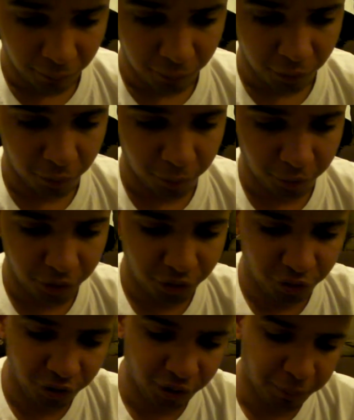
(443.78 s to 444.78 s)
So I'm pretty
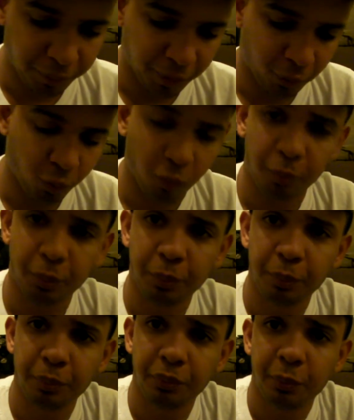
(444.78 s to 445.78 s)
sure you can
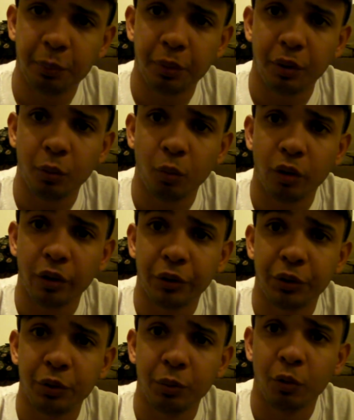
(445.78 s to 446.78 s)
put one or
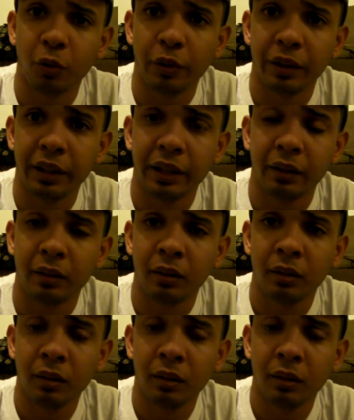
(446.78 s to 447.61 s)
two more in there.